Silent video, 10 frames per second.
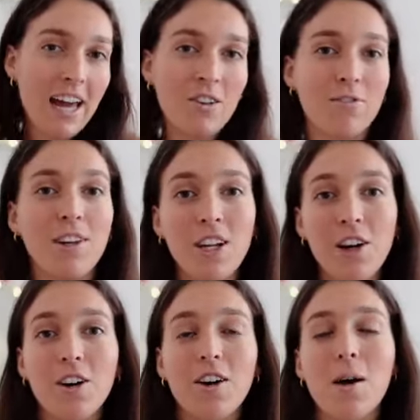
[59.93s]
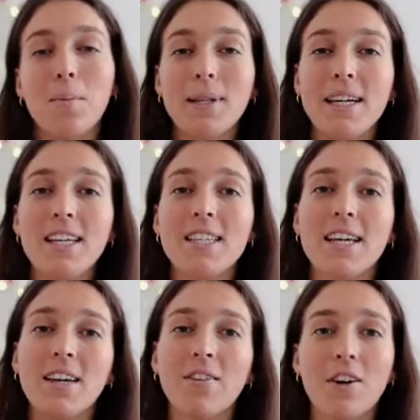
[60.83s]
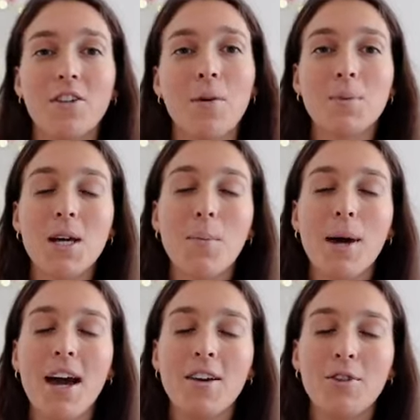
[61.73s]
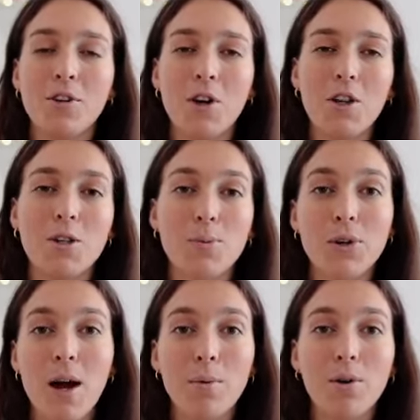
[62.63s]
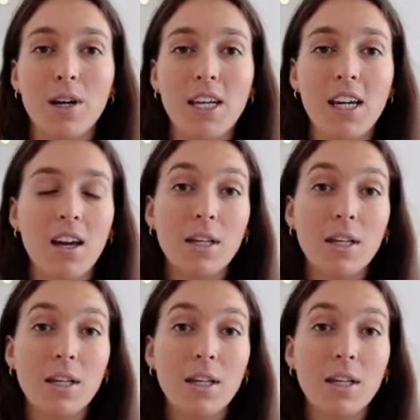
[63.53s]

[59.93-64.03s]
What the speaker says: kind of video, please give it a thumbs up. And if you're not subscribed already,